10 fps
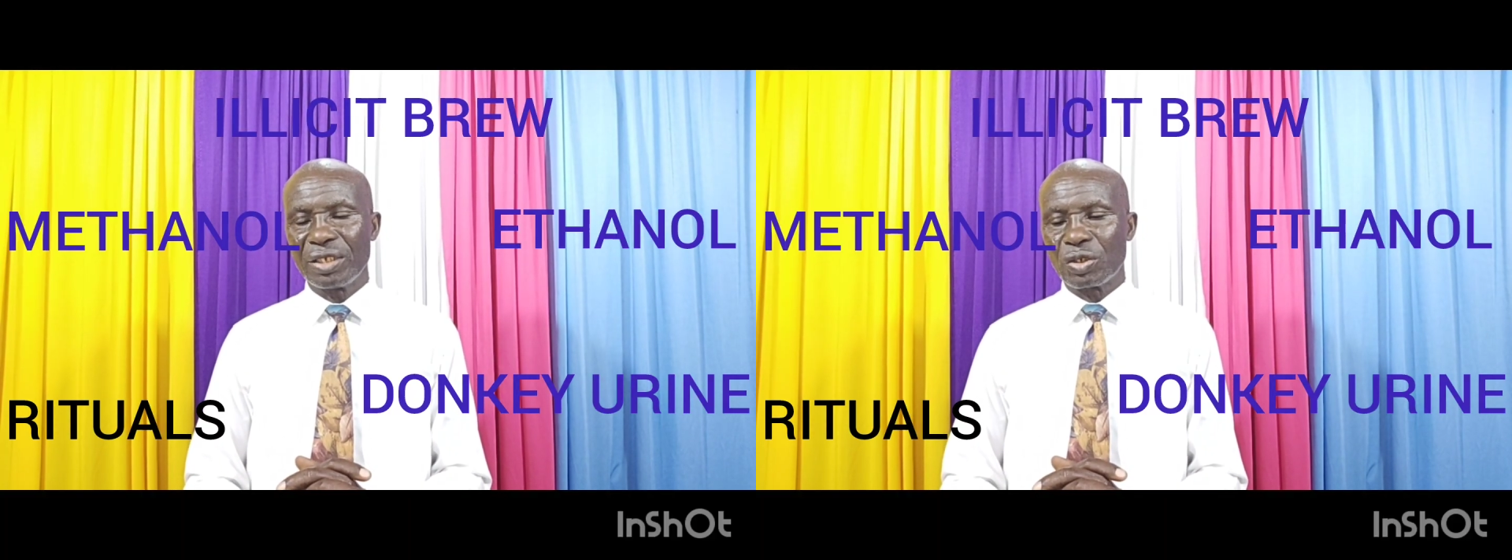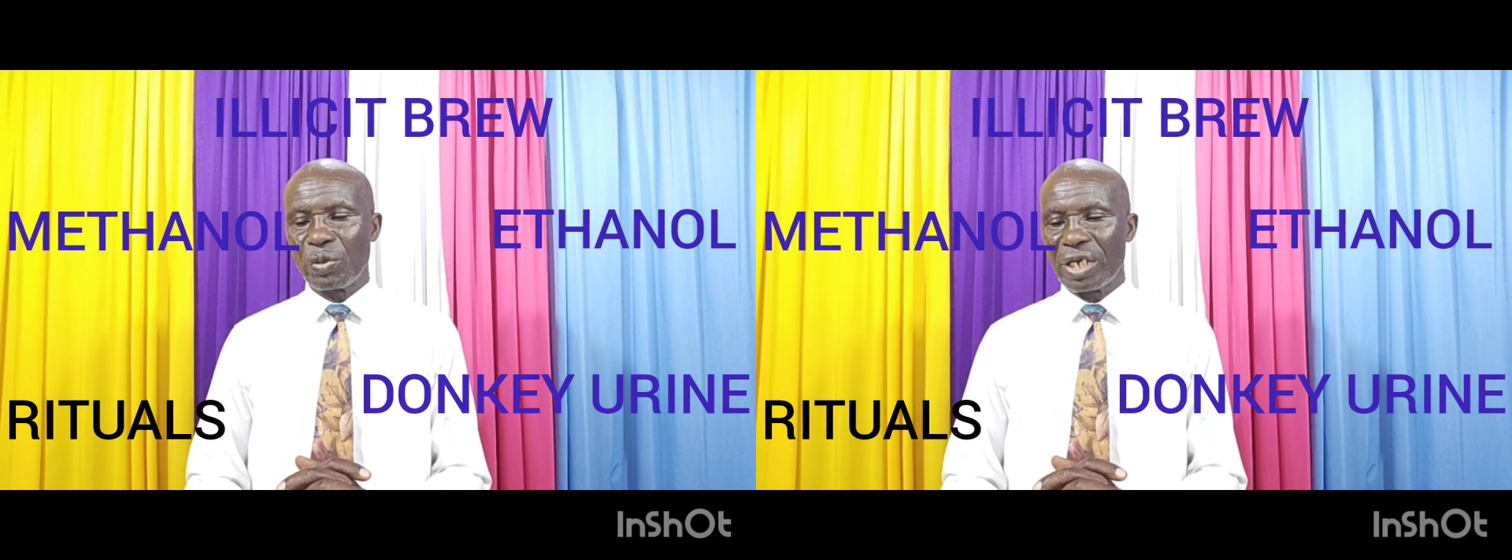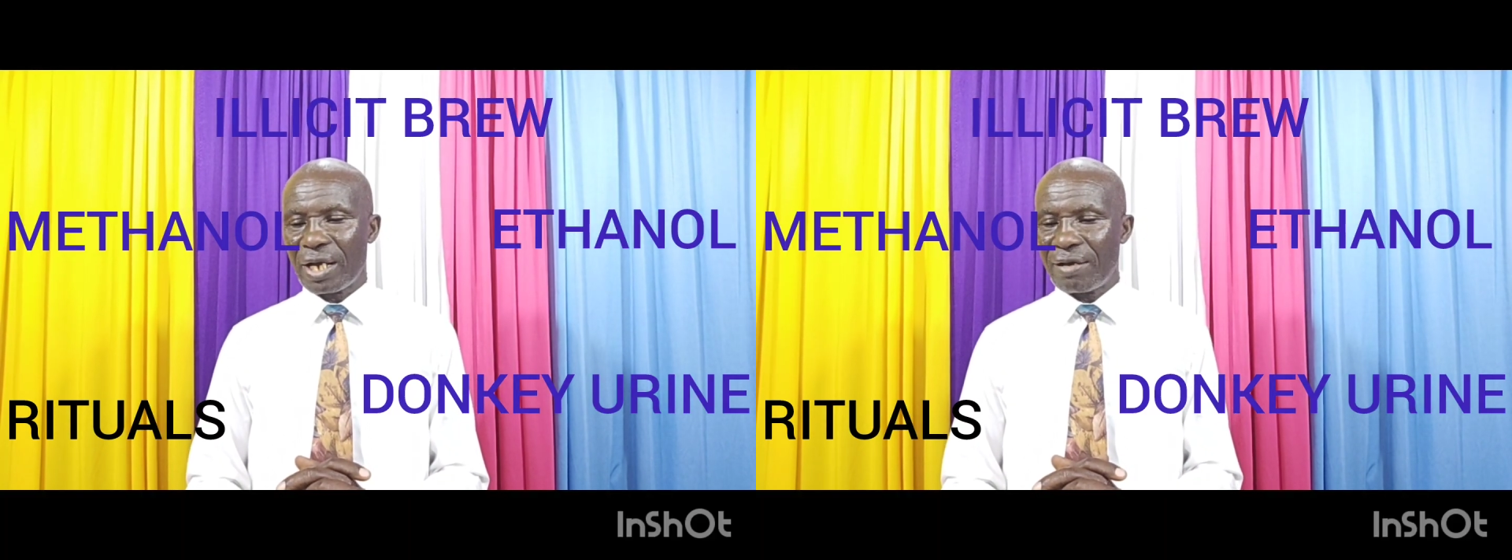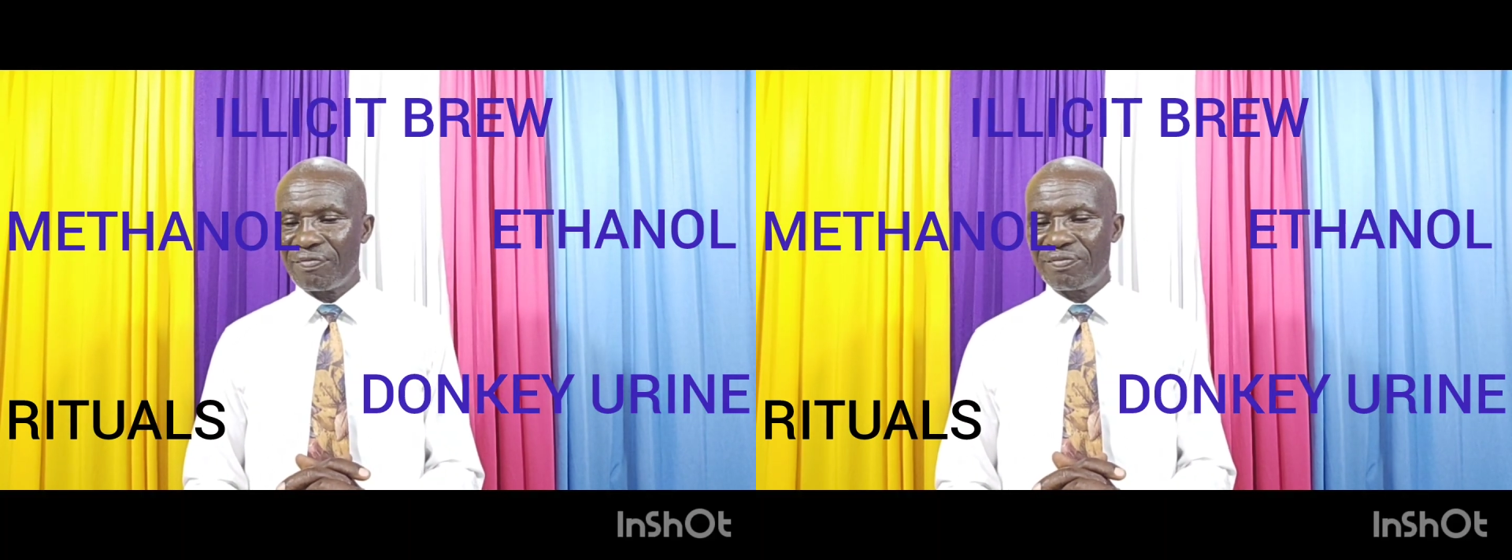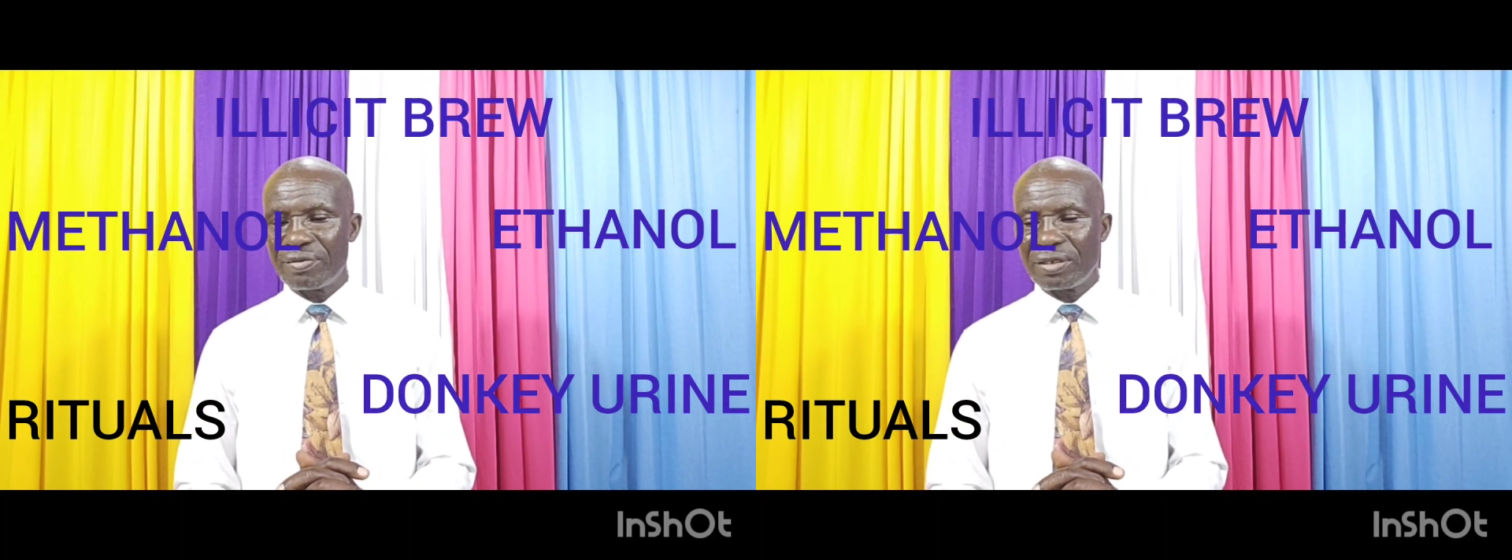So we have
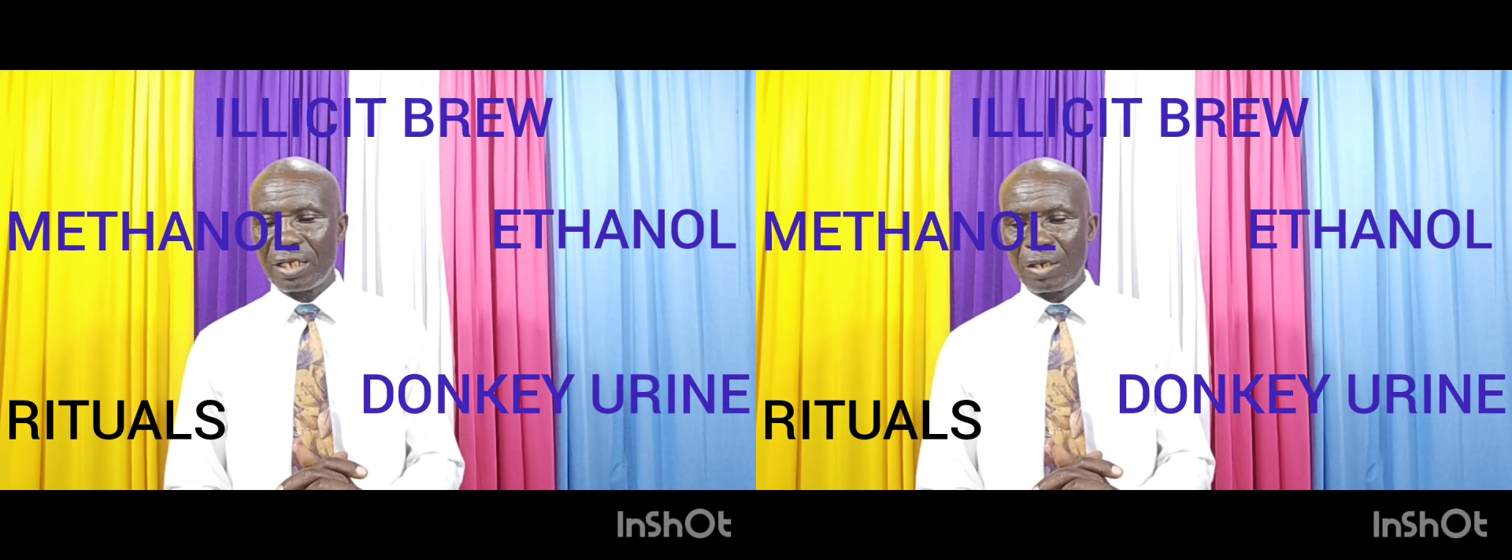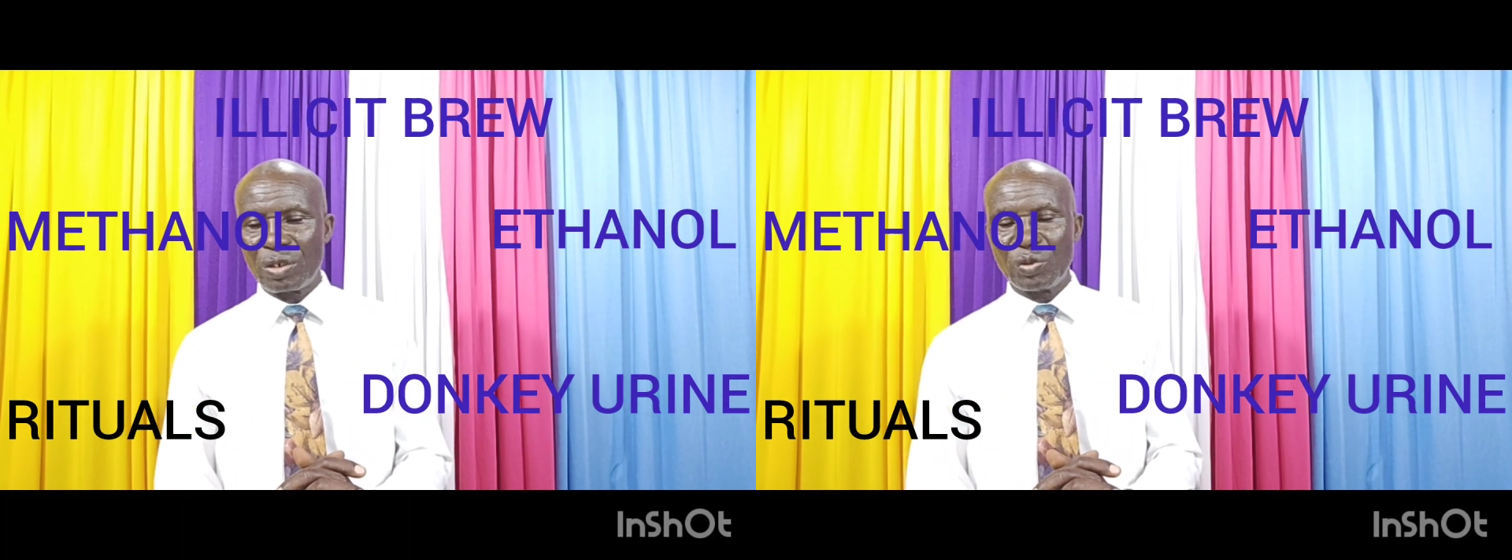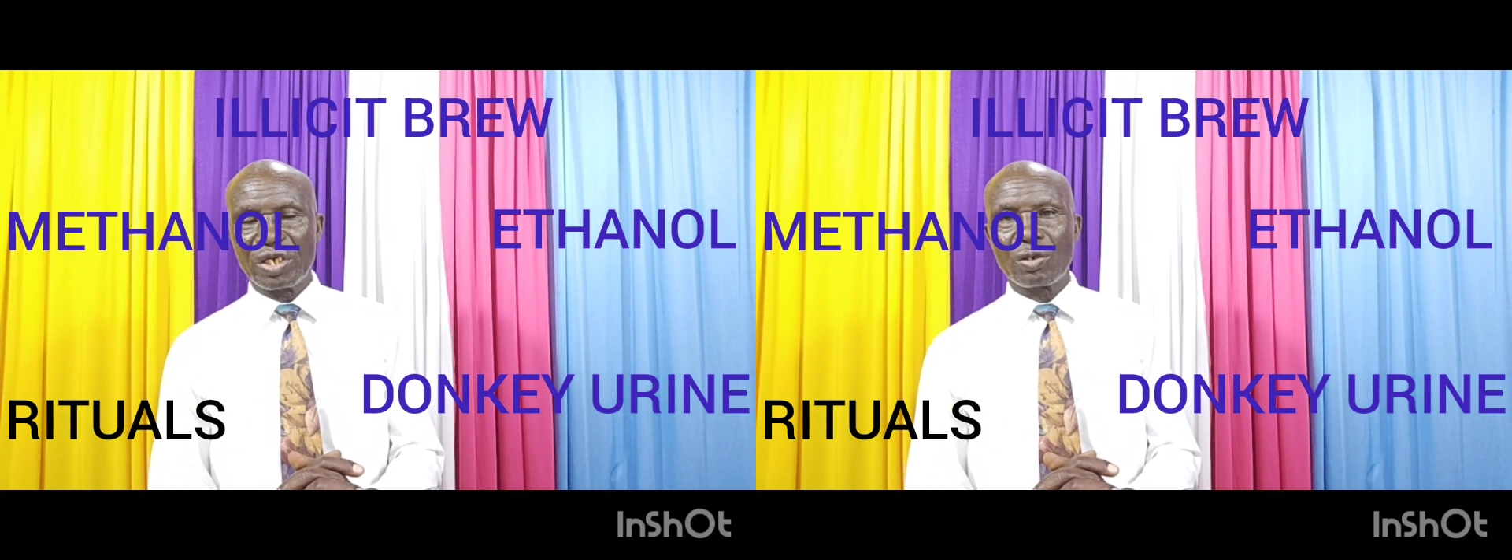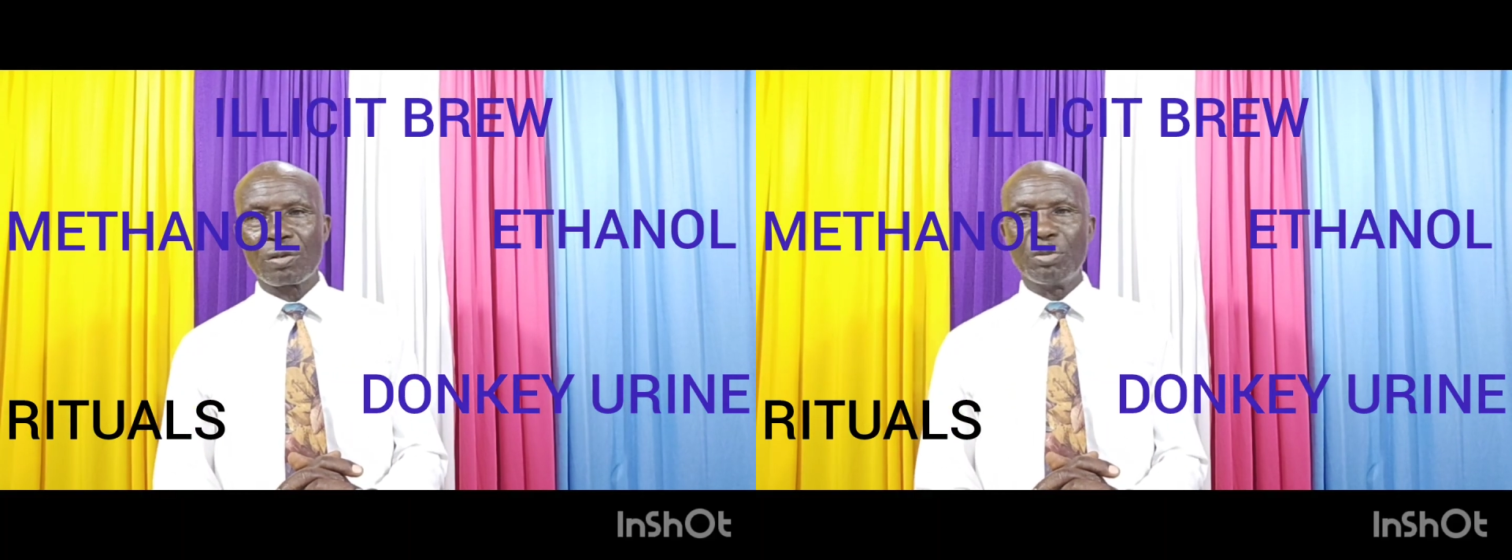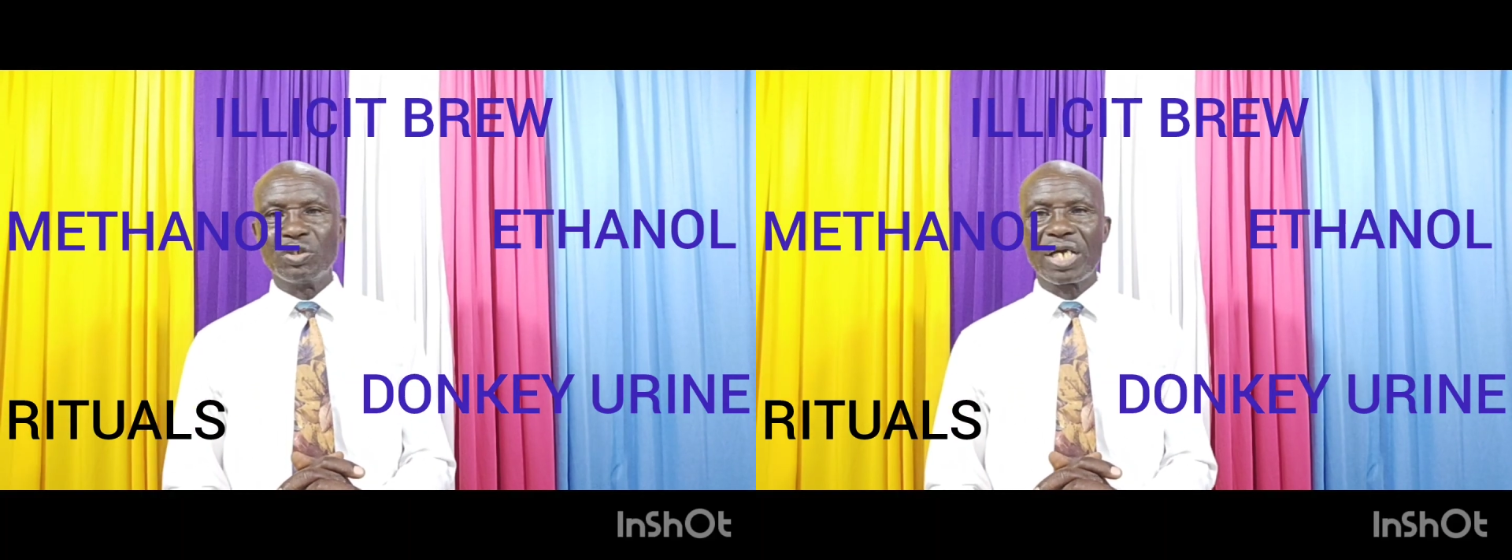what we call
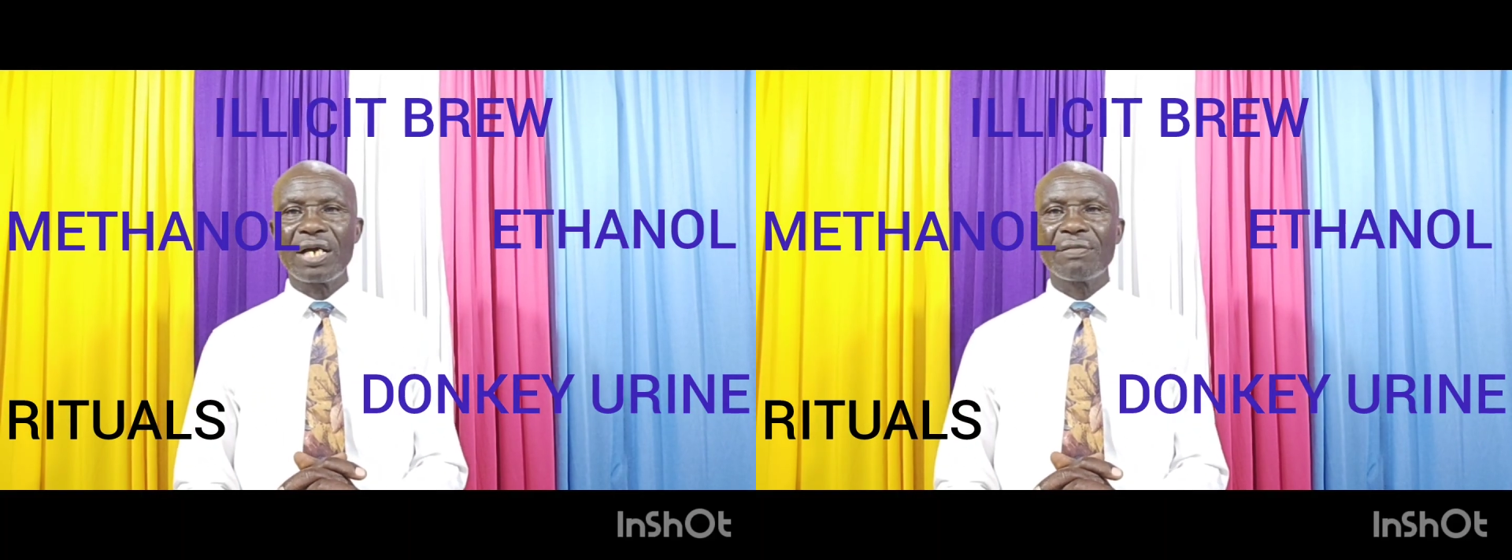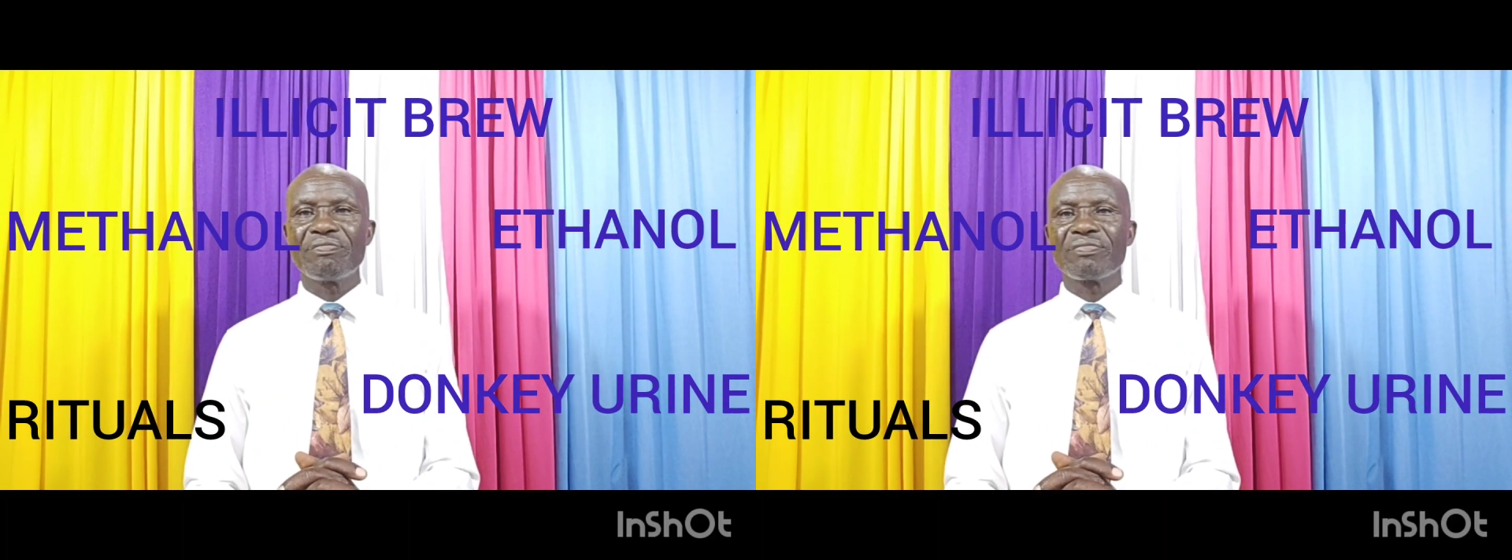busa.